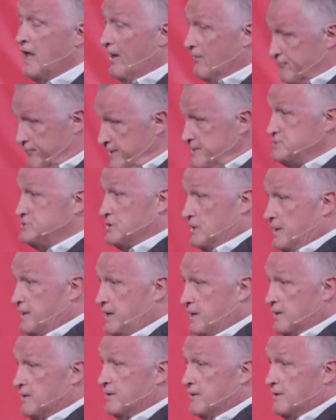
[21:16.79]

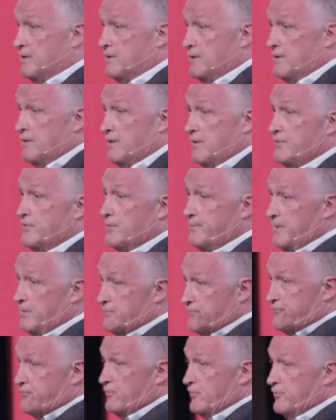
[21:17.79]
Eventually, there'll be
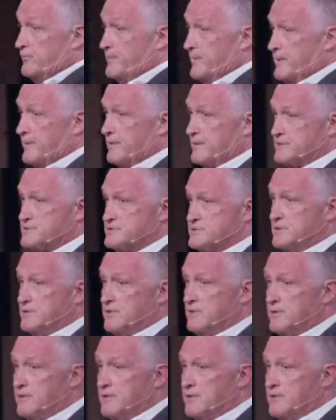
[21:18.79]
the fruit of bitterness.